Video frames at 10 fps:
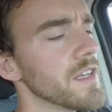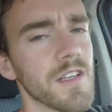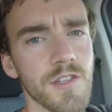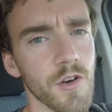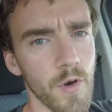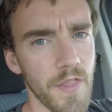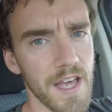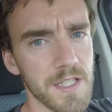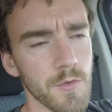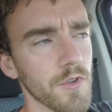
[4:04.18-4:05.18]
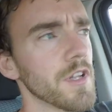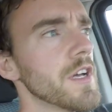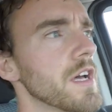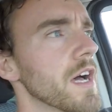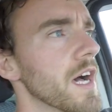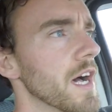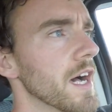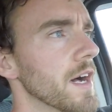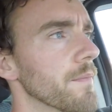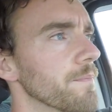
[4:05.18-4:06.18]
It's not quite that small,
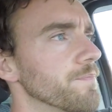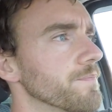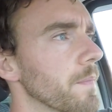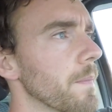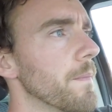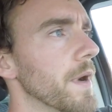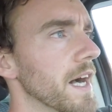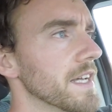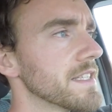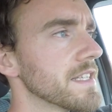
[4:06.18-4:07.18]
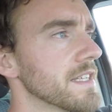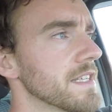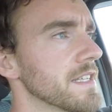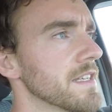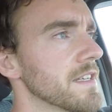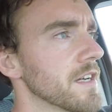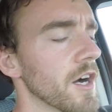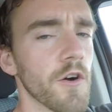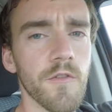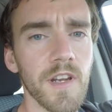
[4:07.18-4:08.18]
um, but
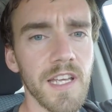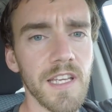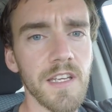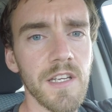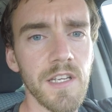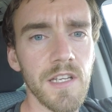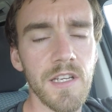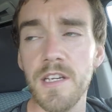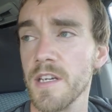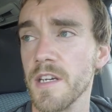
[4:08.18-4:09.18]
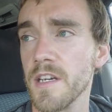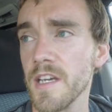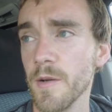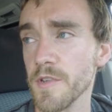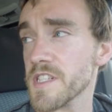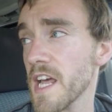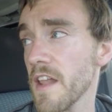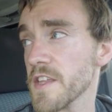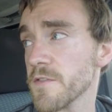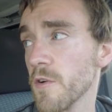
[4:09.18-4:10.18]
hopefully it will stay like
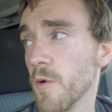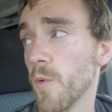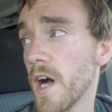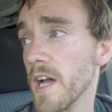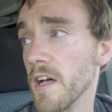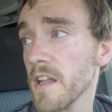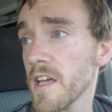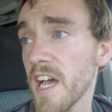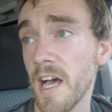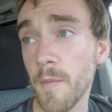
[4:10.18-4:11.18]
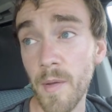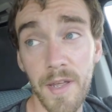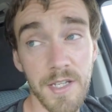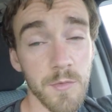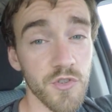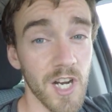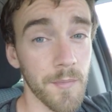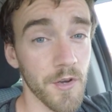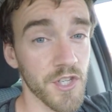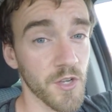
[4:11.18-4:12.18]
this for a while. I'll be able to get some
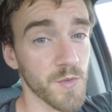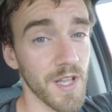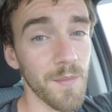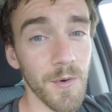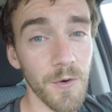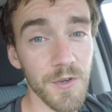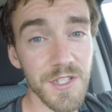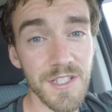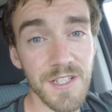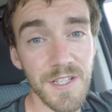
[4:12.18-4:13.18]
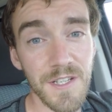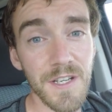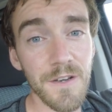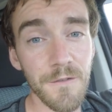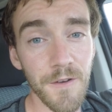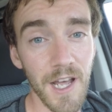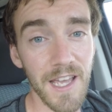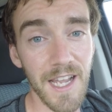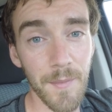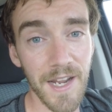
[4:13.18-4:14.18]
tripod shots without boards
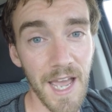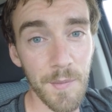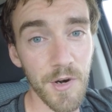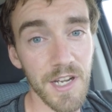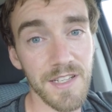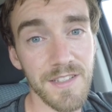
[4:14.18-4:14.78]
flying at my camera,